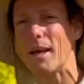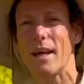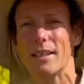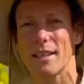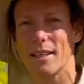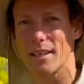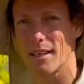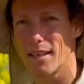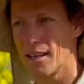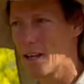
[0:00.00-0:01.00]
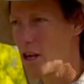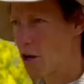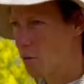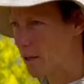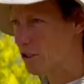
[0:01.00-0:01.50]
accident,
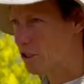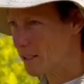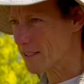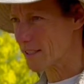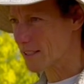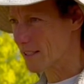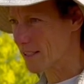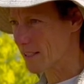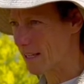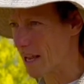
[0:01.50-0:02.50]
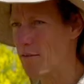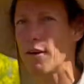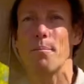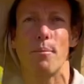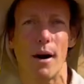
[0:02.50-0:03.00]
when Jesus gave
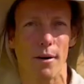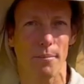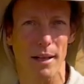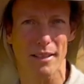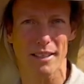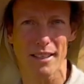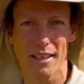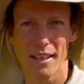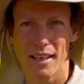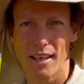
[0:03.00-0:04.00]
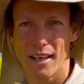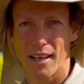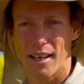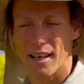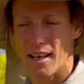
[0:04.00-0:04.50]
their parables
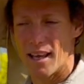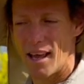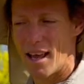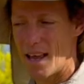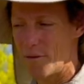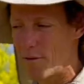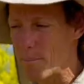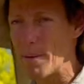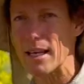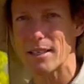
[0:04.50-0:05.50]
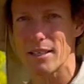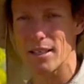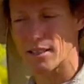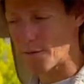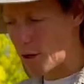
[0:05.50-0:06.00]
and the
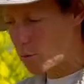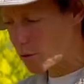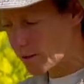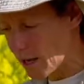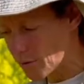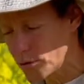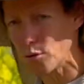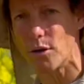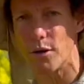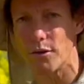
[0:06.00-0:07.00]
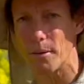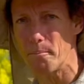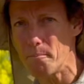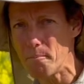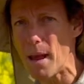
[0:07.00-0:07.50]
messages, they were down to earth.
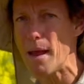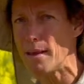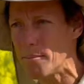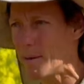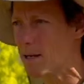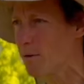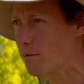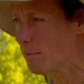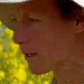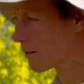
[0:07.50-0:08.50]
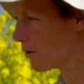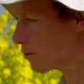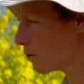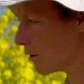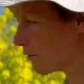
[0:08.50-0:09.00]
Many, many of them are down
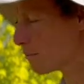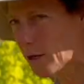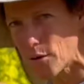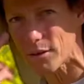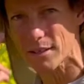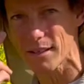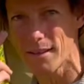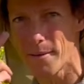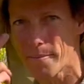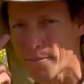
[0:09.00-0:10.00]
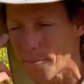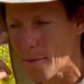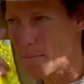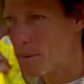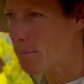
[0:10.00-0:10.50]
to earth because
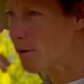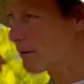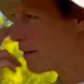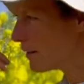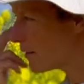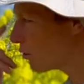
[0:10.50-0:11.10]
people needed